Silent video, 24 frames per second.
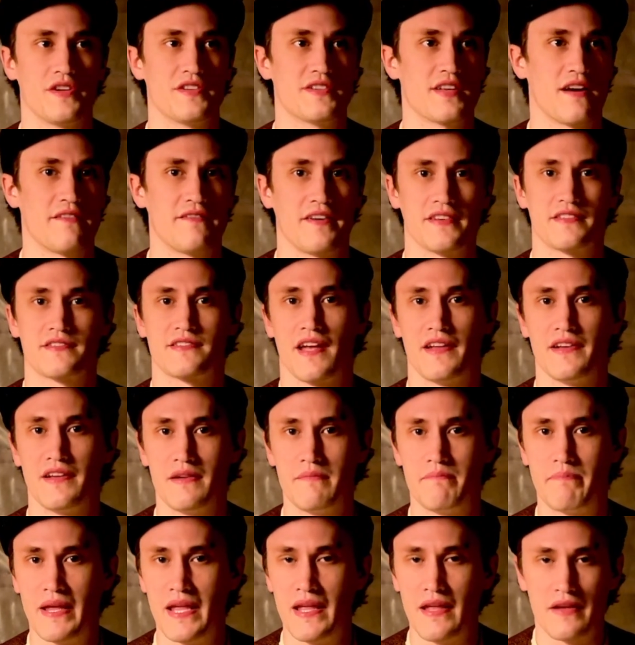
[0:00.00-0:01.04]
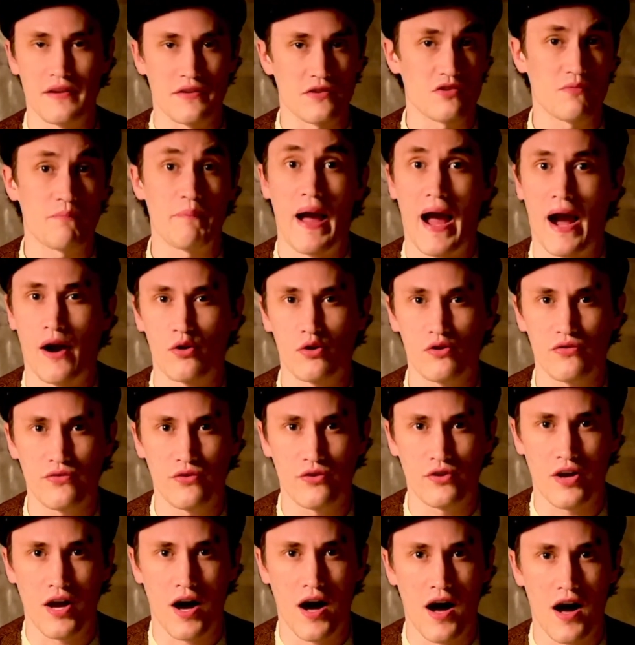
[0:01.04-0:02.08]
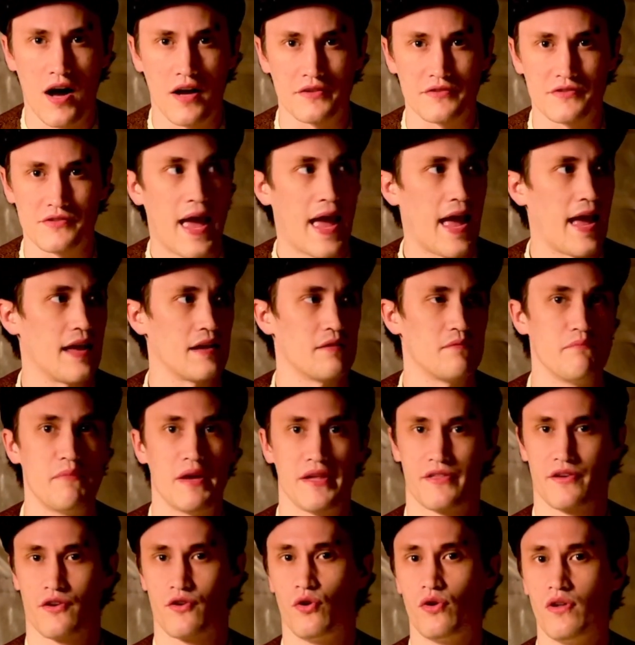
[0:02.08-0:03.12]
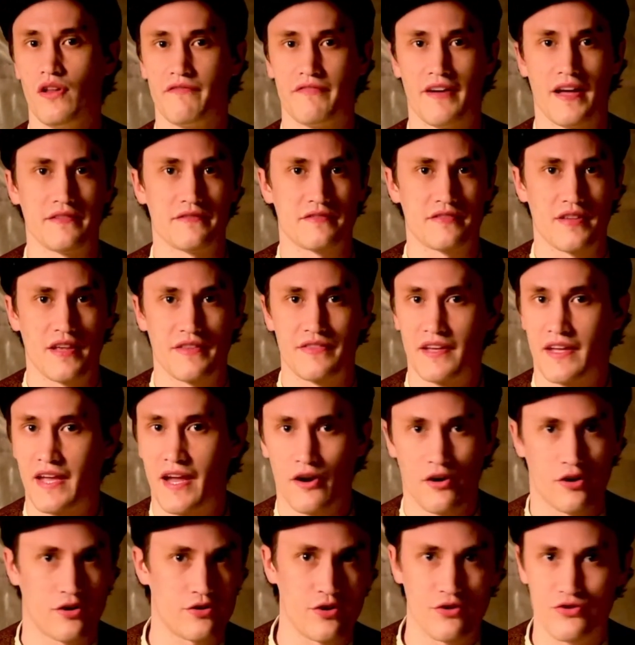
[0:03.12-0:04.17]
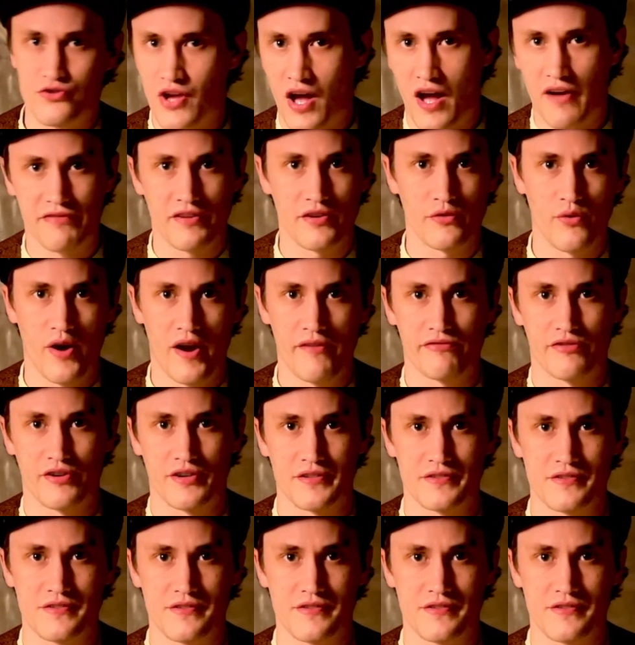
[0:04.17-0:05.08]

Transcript: of ascended beings, powerful gods, and mythical events that the characters often reference.